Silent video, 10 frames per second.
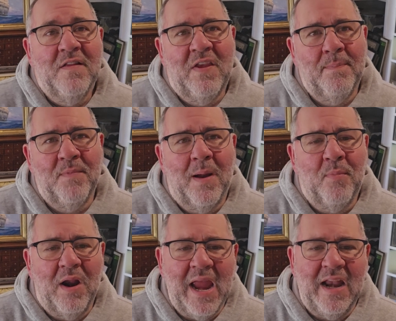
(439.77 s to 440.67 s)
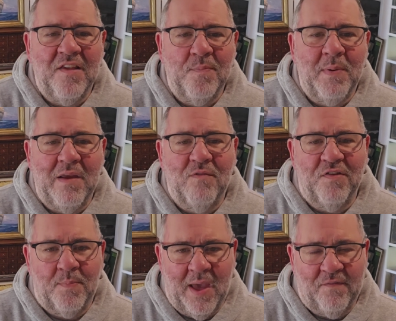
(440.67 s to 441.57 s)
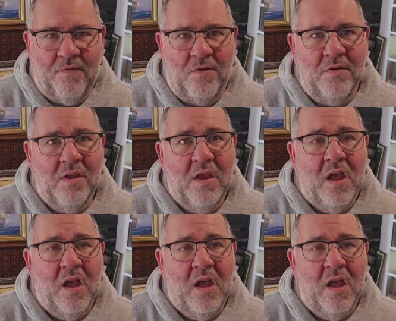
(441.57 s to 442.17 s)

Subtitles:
Tip number 8 is be respectful.